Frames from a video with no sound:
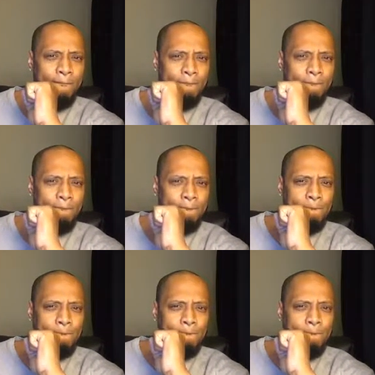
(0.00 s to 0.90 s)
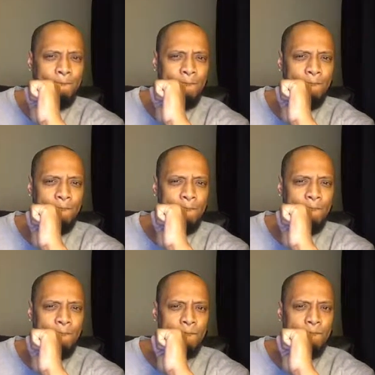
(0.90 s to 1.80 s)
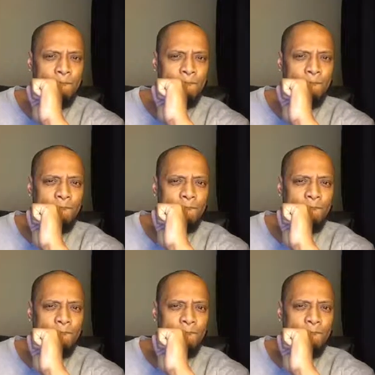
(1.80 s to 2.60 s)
[no speech]